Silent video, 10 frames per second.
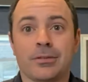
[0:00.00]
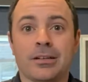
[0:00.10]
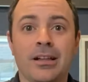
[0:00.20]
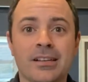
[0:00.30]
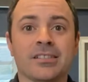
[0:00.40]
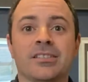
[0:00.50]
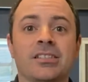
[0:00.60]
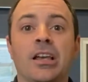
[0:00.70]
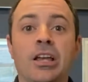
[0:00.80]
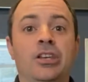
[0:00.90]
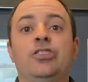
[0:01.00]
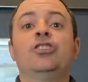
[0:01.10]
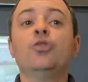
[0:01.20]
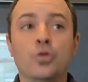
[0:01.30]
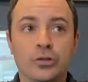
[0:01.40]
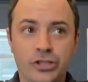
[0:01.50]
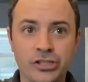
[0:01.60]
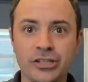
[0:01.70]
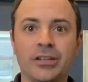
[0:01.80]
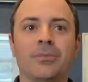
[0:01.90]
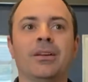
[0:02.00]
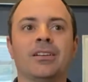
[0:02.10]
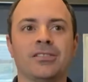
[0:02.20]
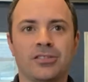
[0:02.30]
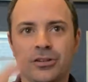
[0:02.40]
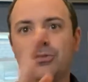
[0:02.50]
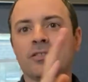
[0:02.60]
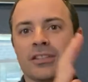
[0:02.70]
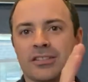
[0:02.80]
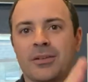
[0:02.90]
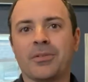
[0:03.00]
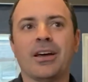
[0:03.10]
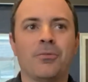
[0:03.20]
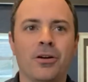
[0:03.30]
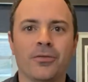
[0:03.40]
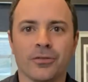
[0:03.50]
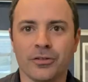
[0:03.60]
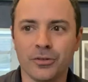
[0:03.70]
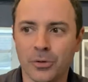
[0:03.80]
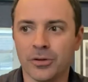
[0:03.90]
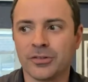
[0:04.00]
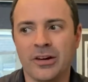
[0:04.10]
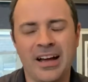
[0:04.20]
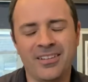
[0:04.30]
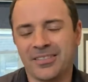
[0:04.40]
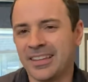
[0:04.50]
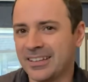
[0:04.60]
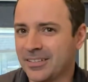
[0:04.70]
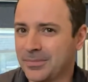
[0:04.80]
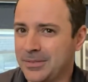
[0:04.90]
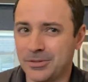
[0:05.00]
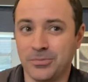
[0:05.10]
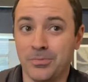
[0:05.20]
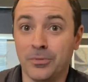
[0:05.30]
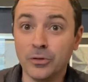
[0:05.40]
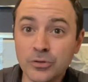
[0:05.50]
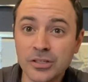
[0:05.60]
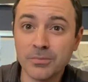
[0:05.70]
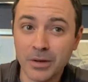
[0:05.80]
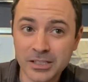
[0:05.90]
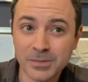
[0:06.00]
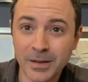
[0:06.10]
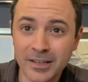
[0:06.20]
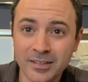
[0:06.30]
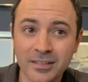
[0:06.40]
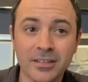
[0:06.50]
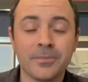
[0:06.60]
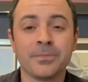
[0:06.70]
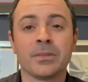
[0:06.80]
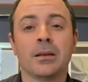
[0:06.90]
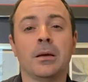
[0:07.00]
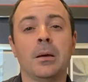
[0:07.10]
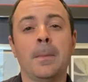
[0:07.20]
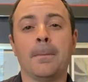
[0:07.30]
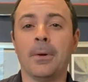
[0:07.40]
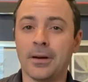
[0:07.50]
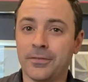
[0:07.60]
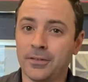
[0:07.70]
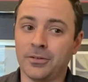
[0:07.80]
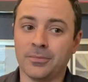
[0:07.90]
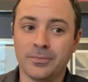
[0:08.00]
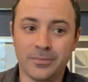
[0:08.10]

closets huge because they're using some of that wall for a door. So I don't think sometimes they're losing much space, but if you